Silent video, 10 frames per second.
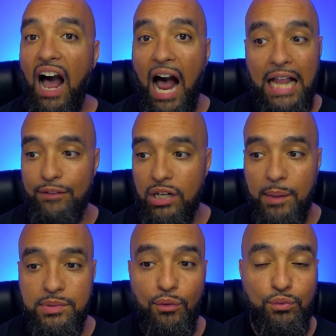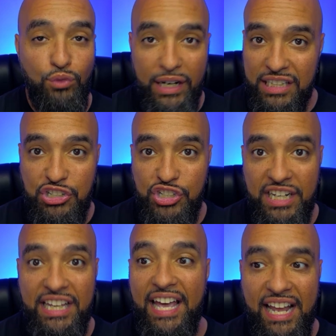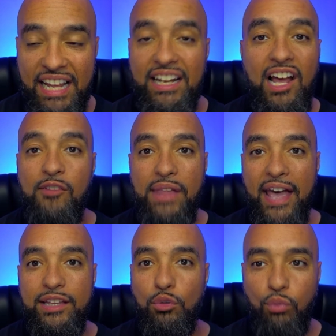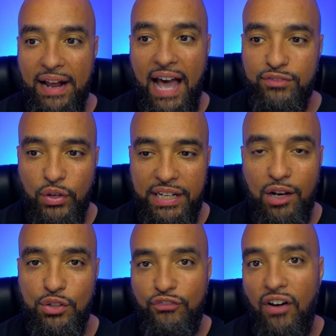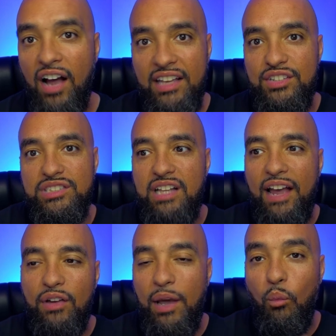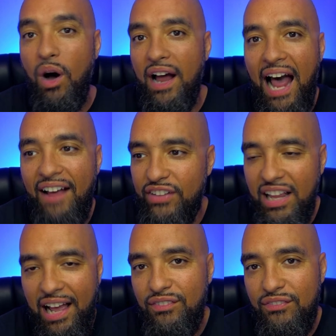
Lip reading: Oliver comes off really shitty in it. And then right after he goes, fuck. And you're just like, okay, one, I feel like